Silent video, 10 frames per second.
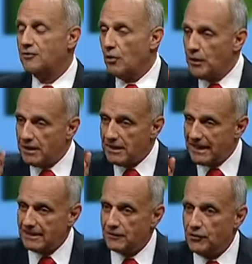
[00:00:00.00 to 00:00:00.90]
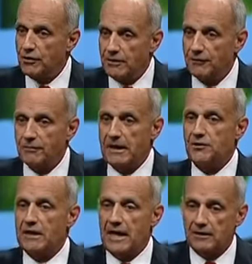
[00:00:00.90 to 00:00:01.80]
so we can get this good
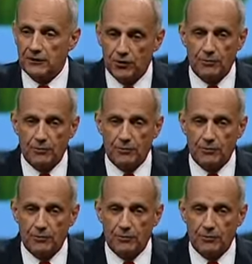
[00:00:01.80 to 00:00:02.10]
information out and these